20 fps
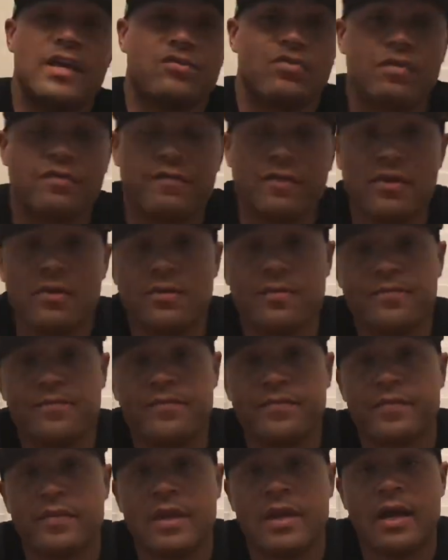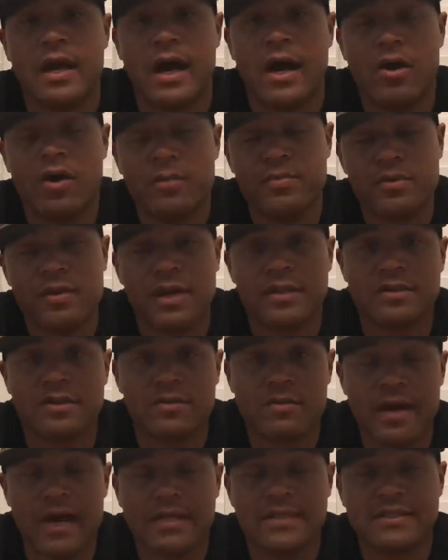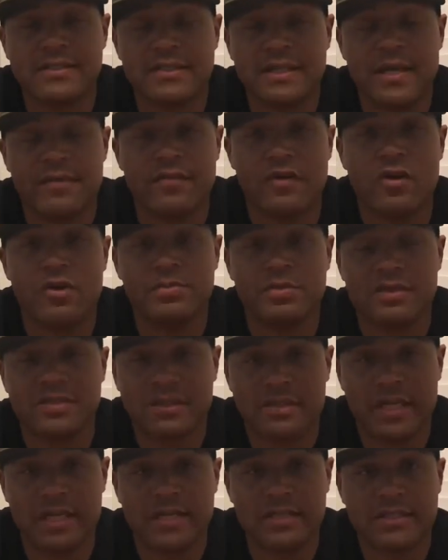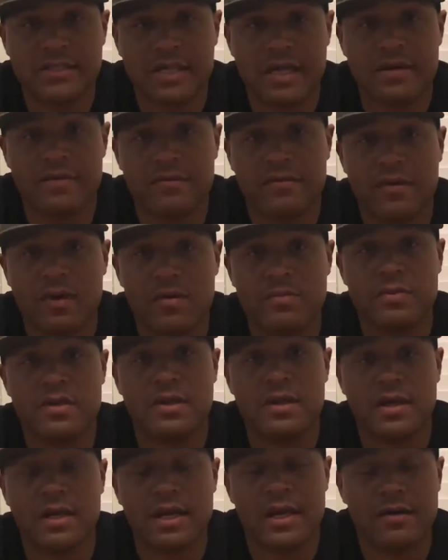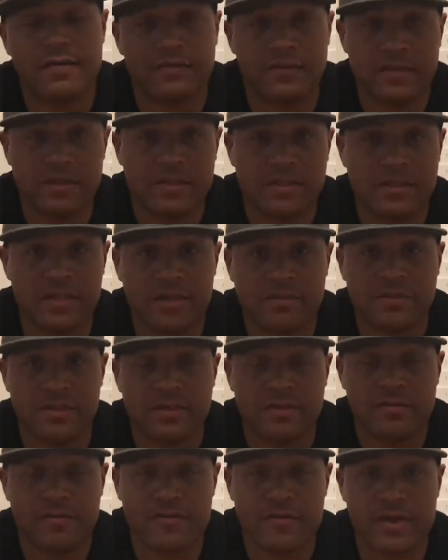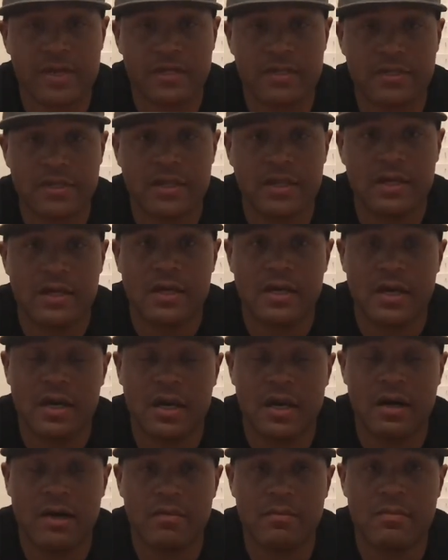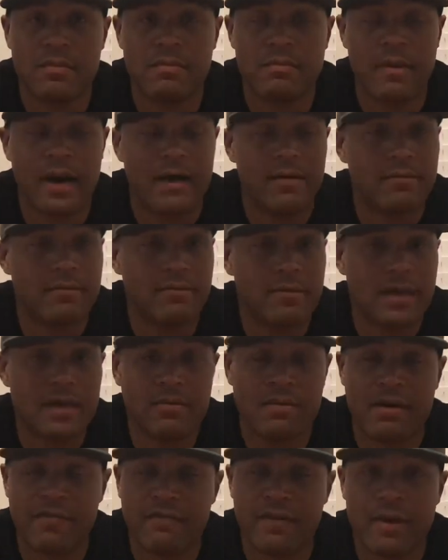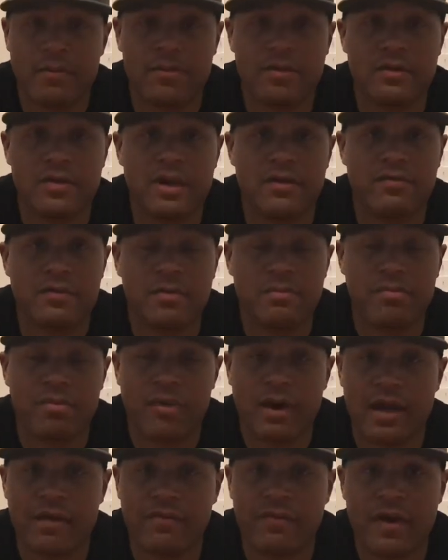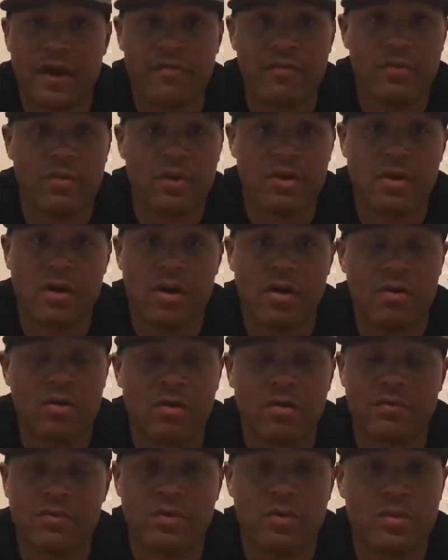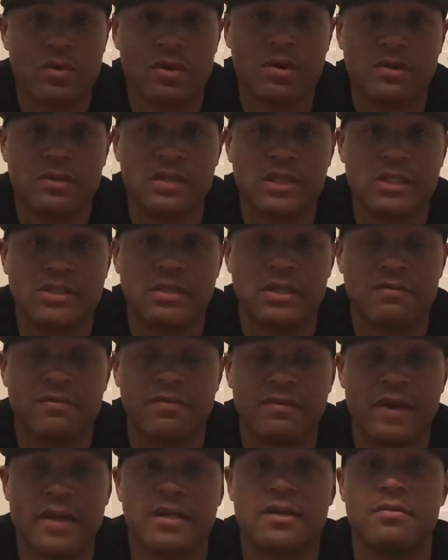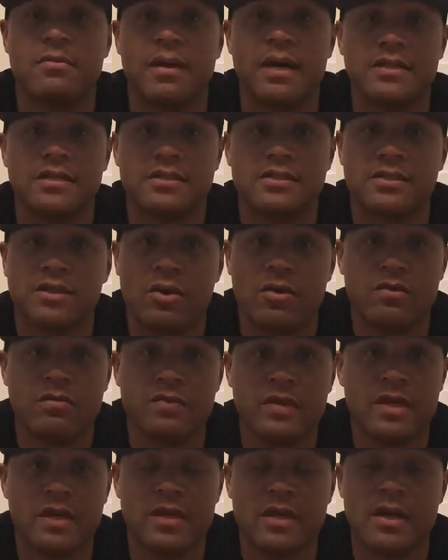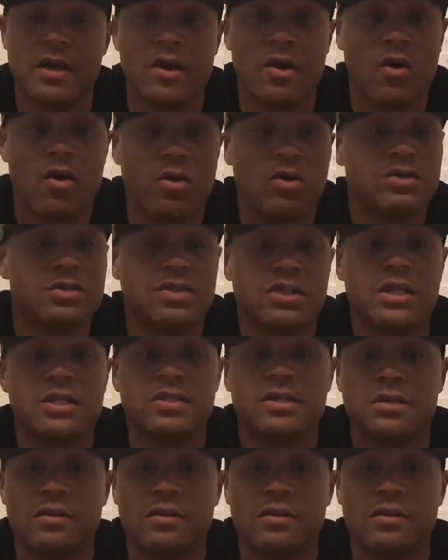review, I hope you're out there riding safe. I hope you're staying safe. I hope you're looking out for yourselves and your friends. Me and my family are definitely praying for everyone all over the world that's affected by this COVID or just